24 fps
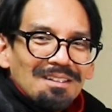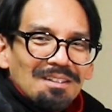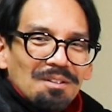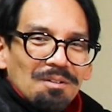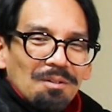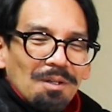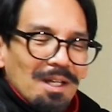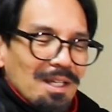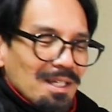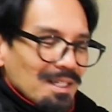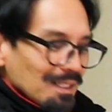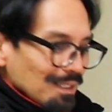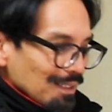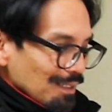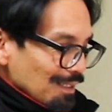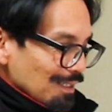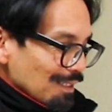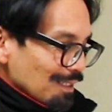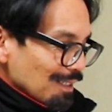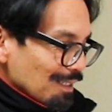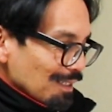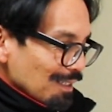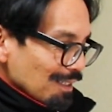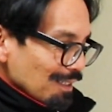Great.
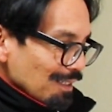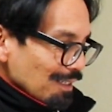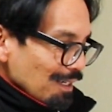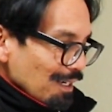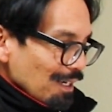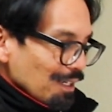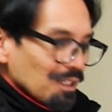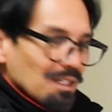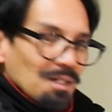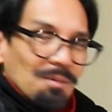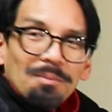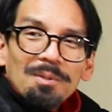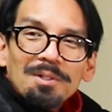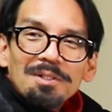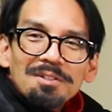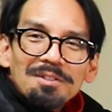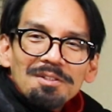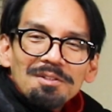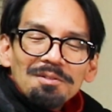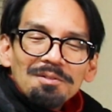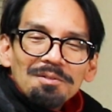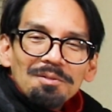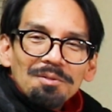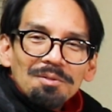And number
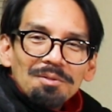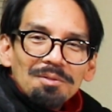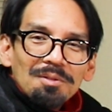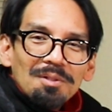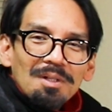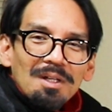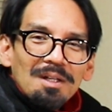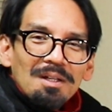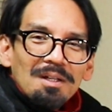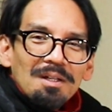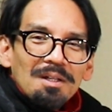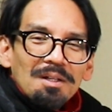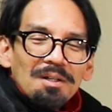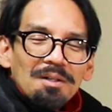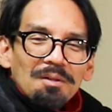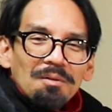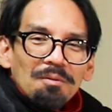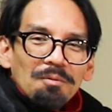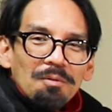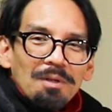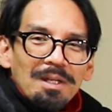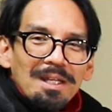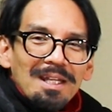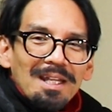two,
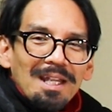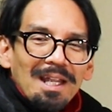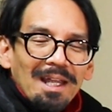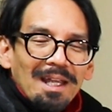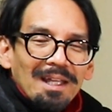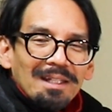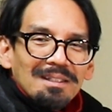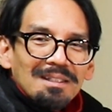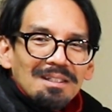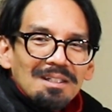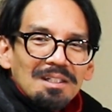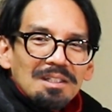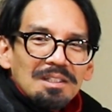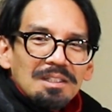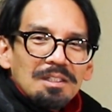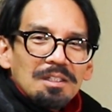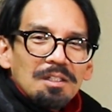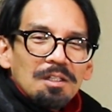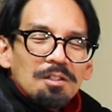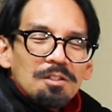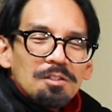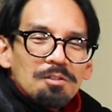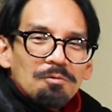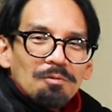we had
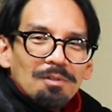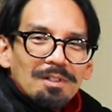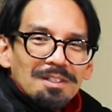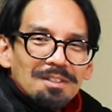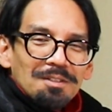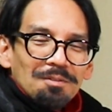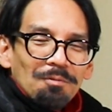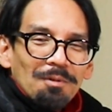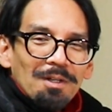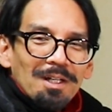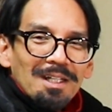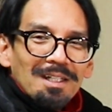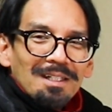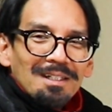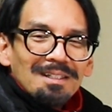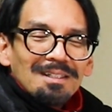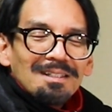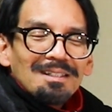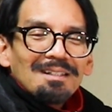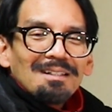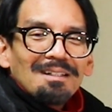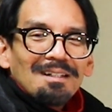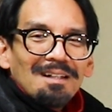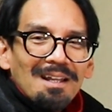continuous
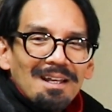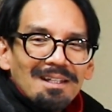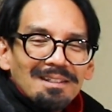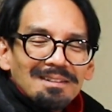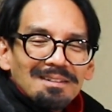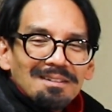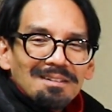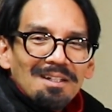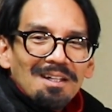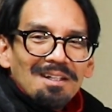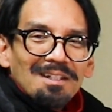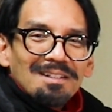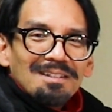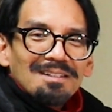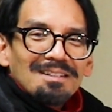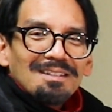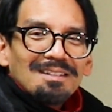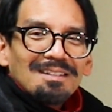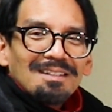rain last night.